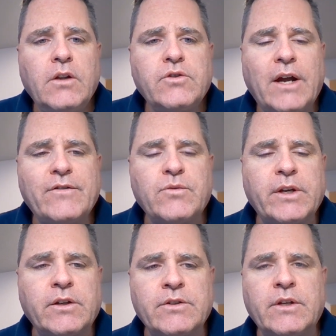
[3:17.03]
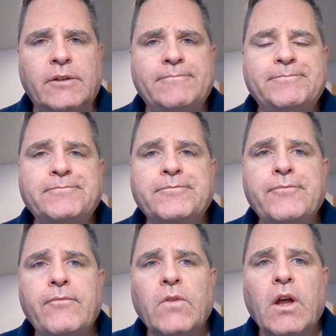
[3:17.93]
Travis Wayne Goodsell.
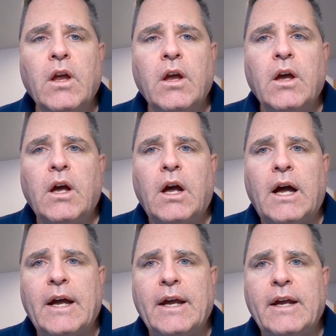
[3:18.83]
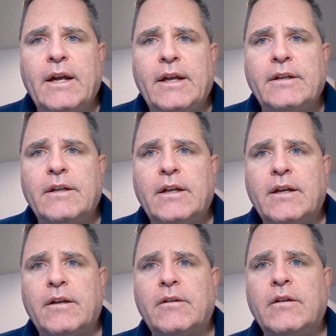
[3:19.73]
I had
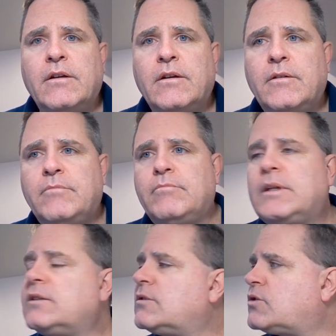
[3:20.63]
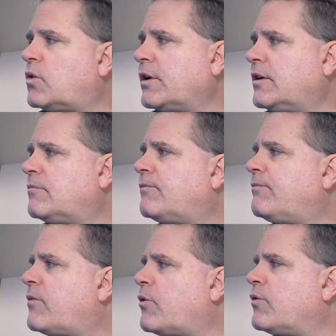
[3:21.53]
uh, been
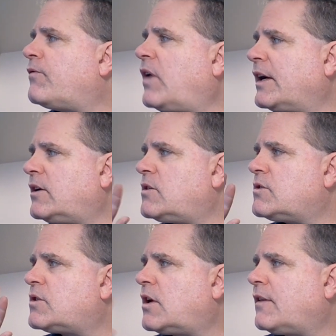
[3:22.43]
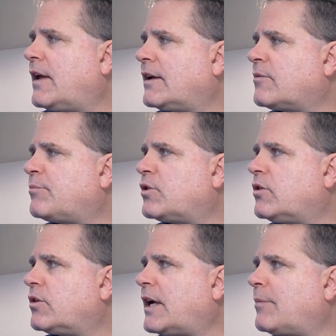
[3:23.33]
sorting through files on that
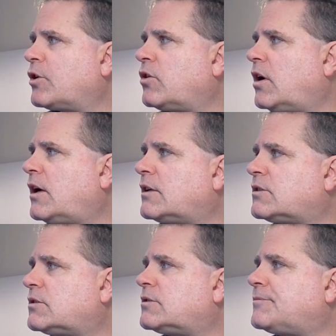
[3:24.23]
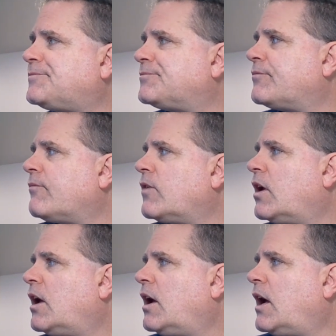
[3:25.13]
computer, came across
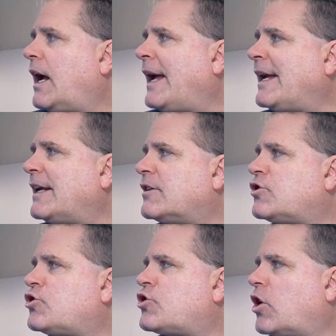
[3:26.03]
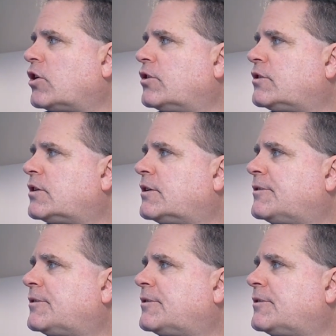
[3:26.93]
a chart